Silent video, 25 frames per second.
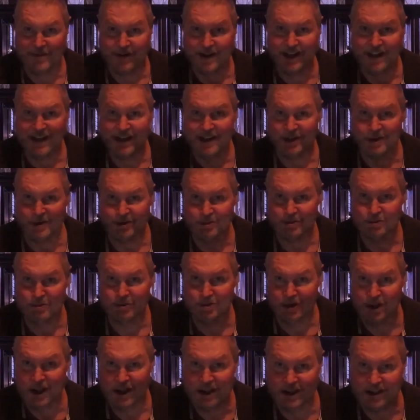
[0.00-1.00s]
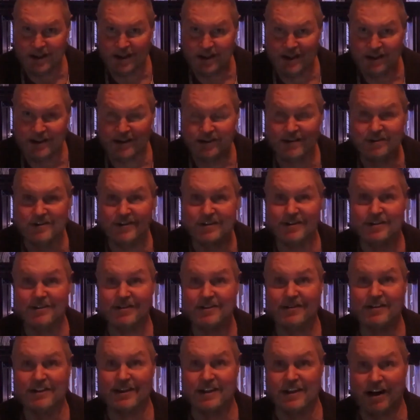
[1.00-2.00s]
rabbi and
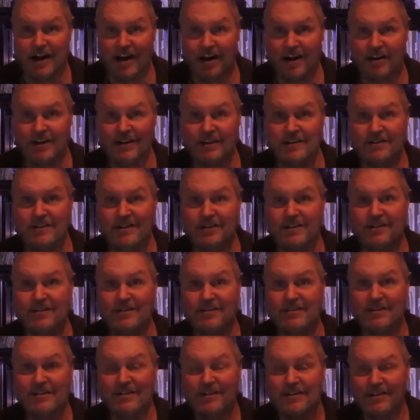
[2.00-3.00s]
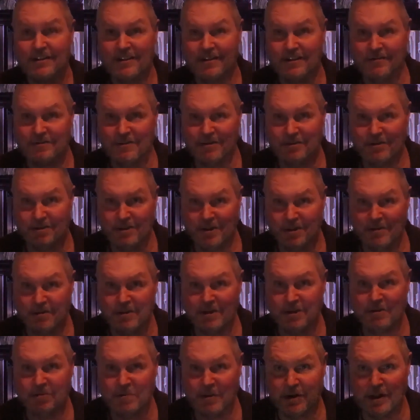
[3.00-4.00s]
sage and theologian of the
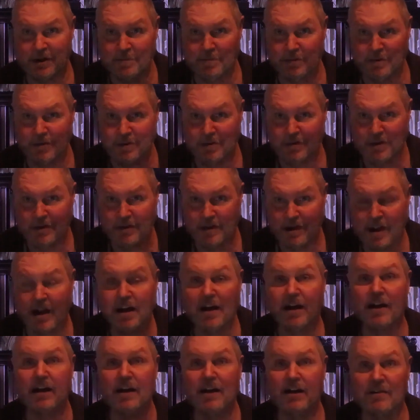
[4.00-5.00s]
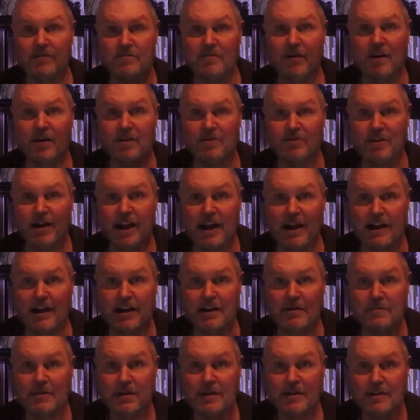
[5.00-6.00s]
Jewish people of all
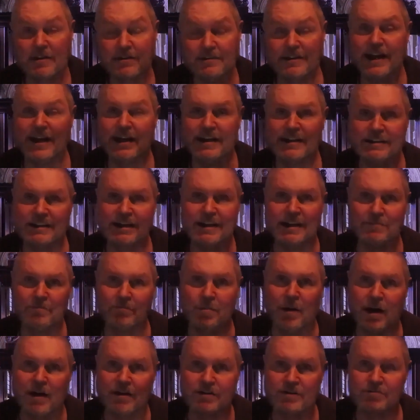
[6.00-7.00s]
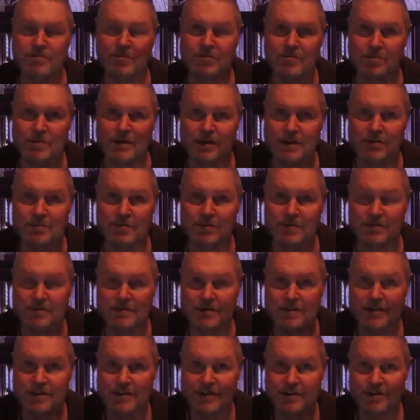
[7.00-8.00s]
time. Now, is that possible,
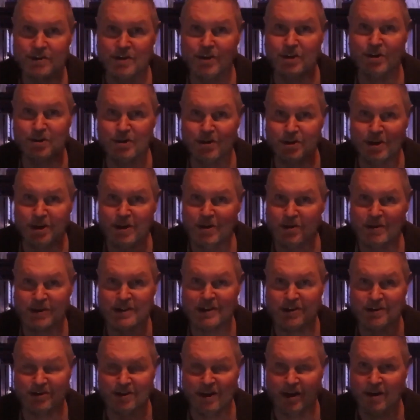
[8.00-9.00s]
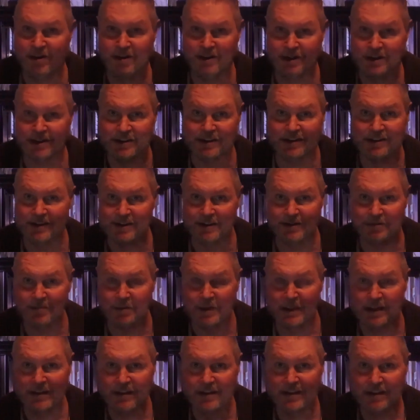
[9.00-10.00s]
people? You know he's talking
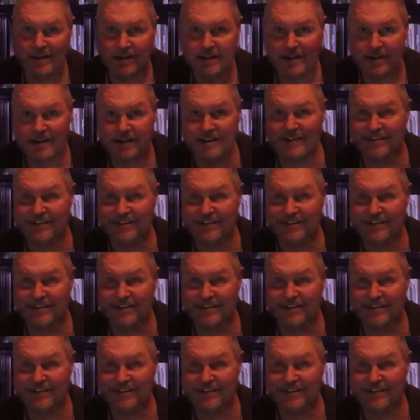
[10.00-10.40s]
to me.